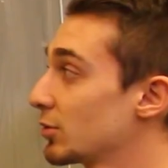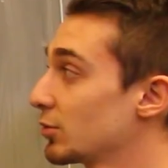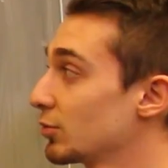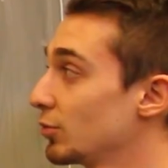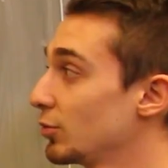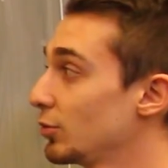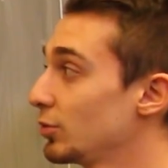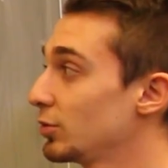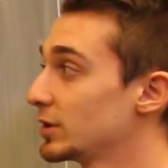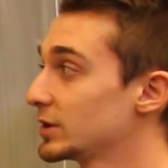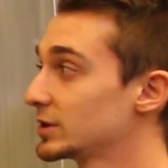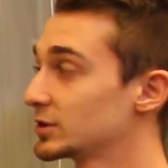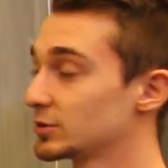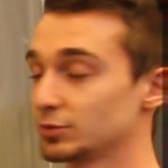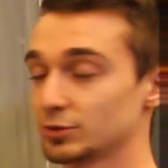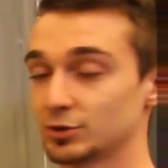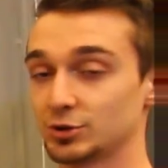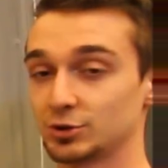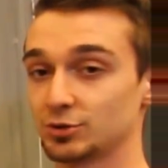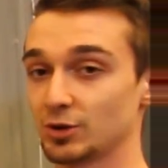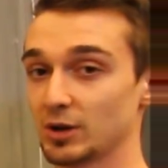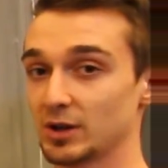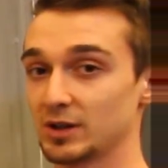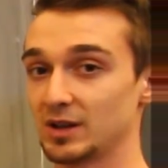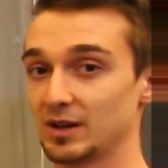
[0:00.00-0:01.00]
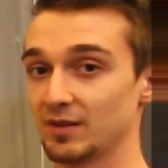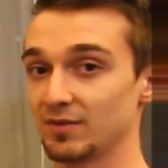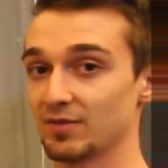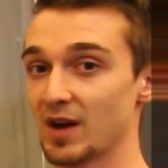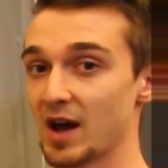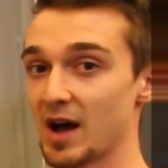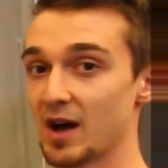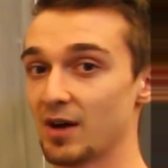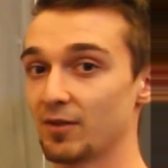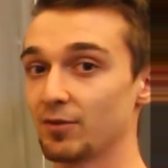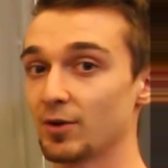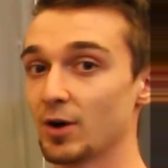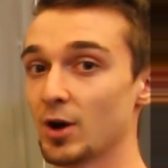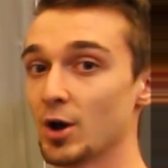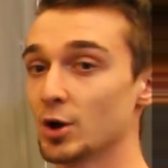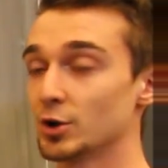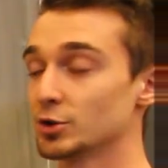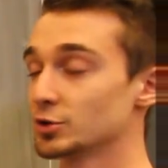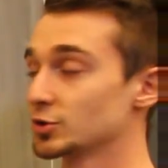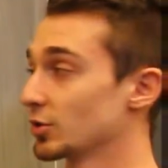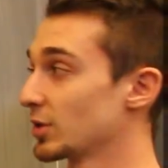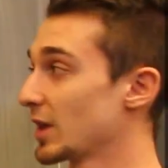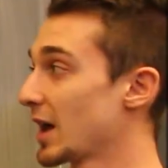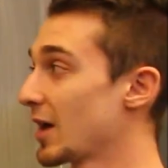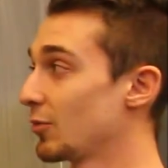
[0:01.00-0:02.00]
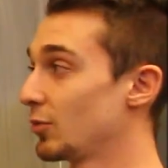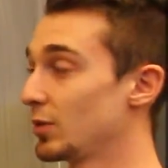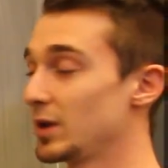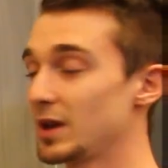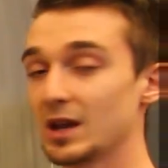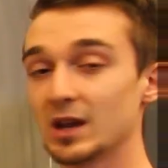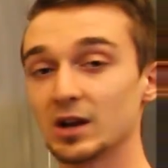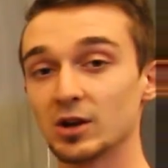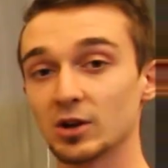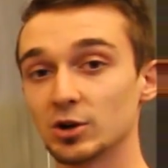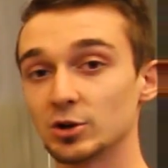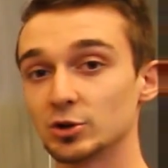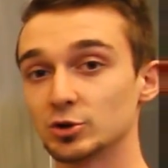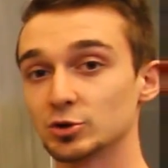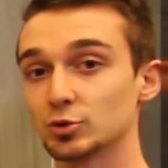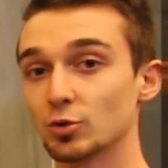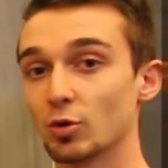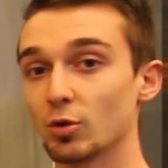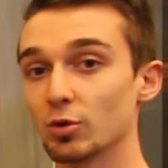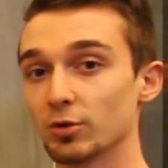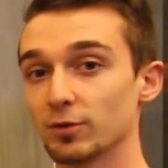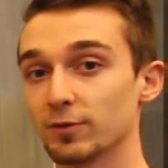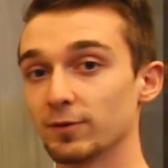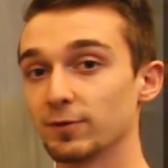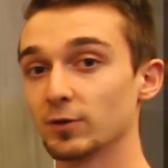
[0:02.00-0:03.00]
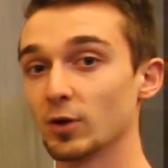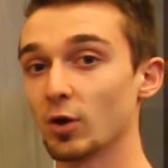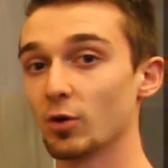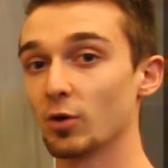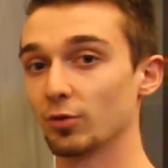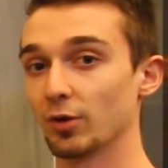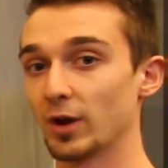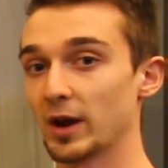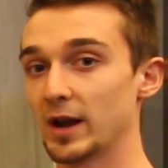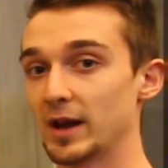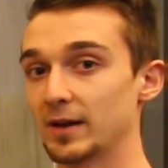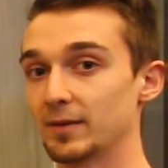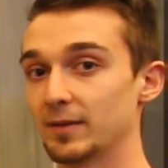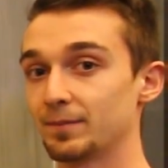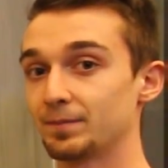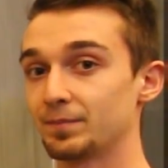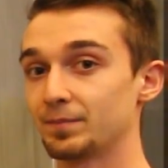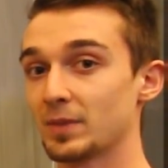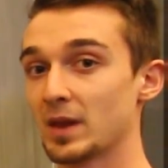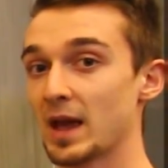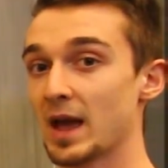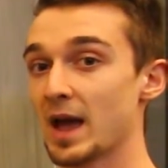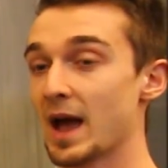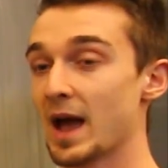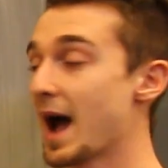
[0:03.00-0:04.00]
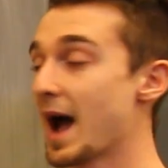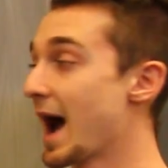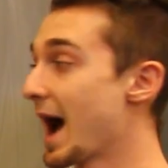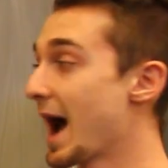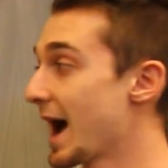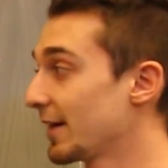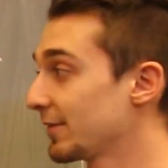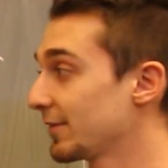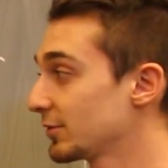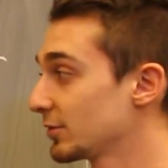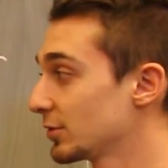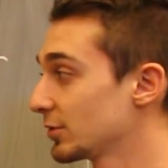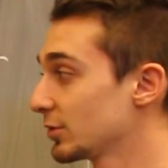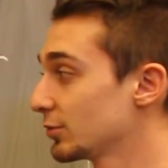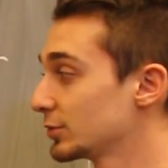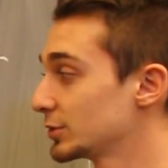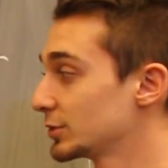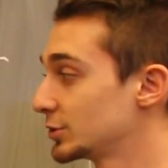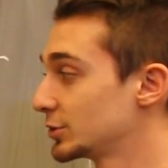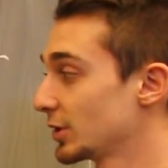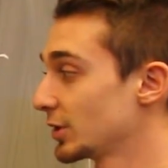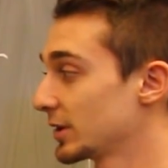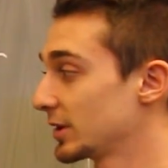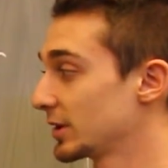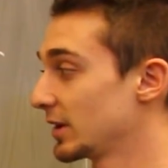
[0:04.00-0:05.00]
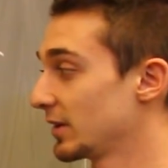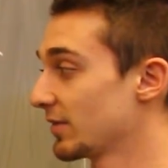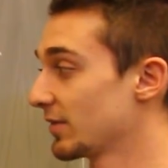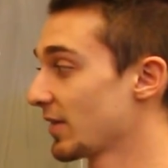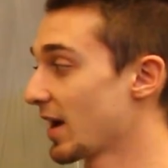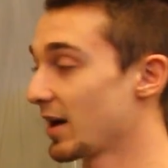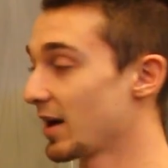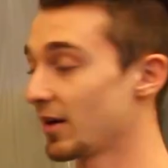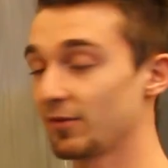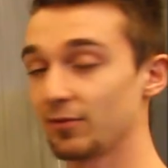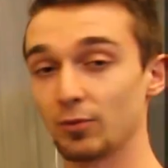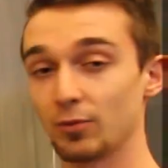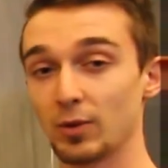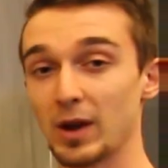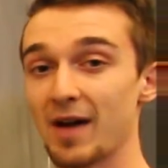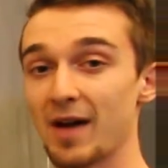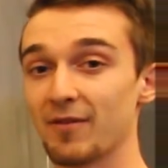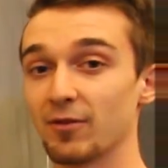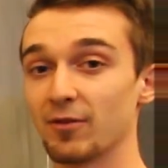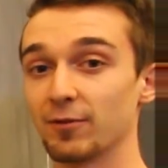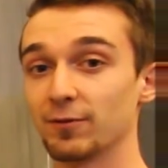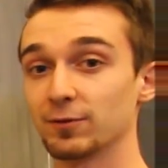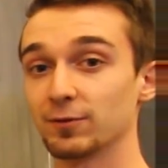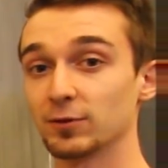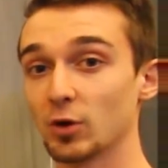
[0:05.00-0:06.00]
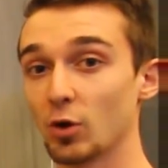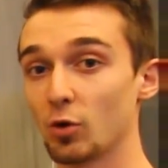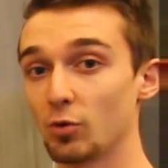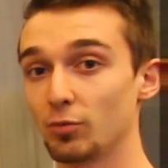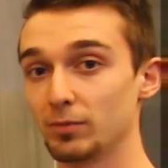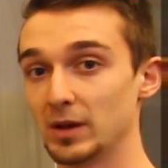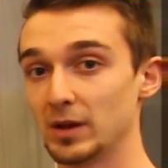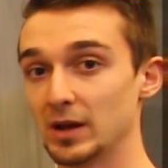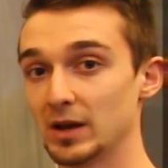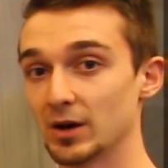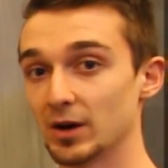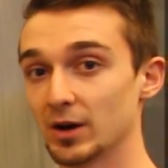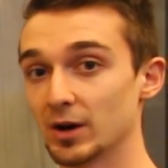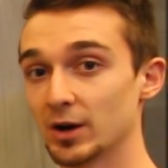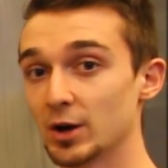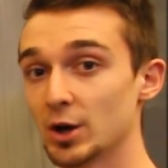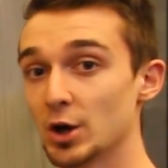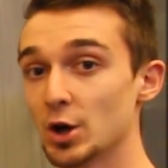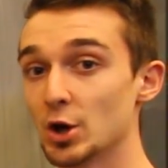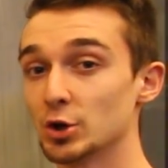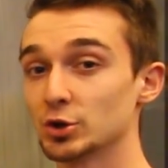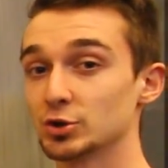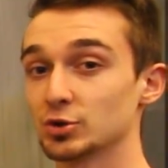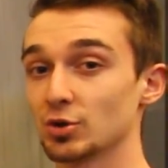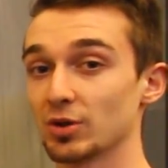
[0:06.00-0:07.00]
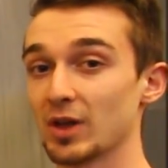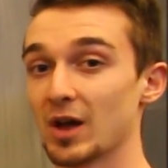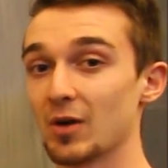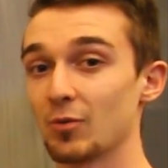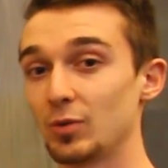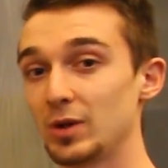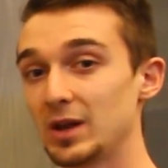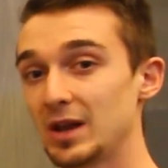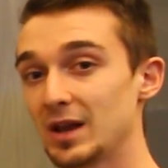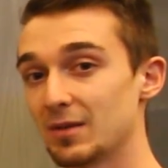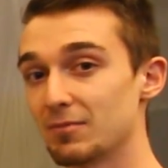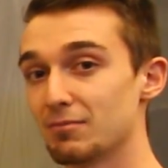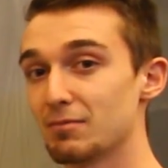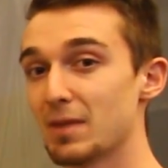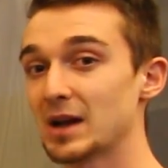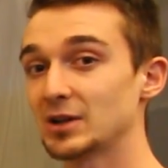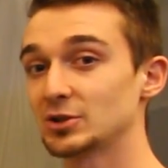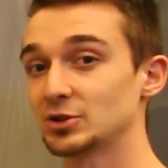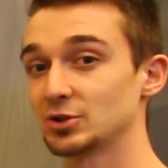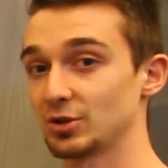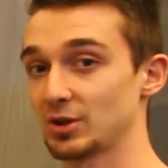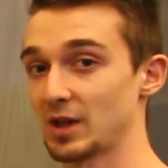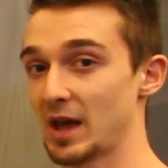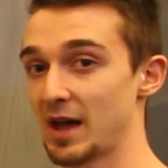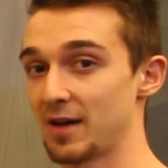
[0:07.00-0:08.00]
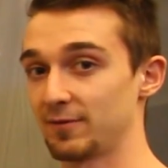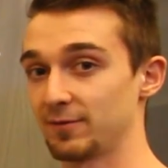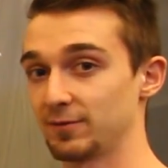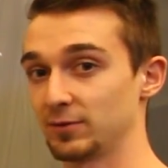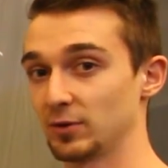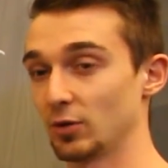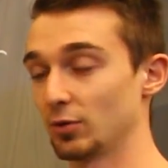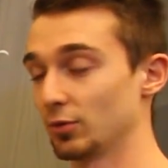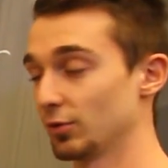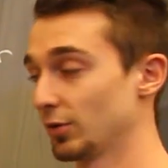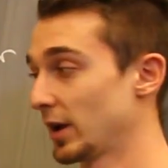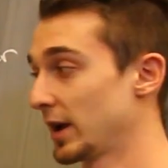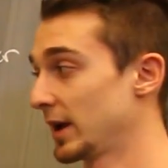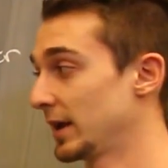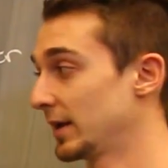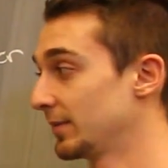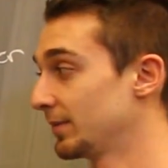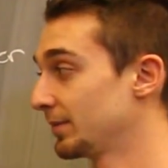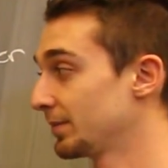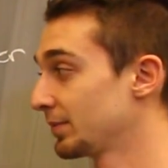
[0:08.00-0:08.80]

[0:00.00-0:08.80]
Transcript: through this restricting valve so that we can control the flow rate. After the restricting valve, we have a flow meter so that we can measure that flow rate.